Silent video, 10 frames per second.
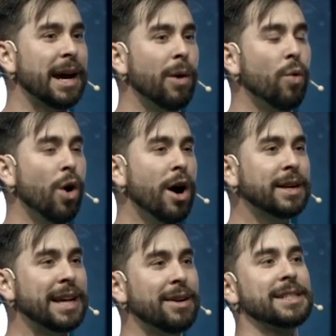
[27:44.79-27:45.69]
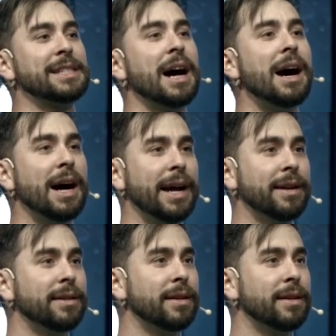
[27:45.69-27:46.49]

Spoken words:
I walked outside,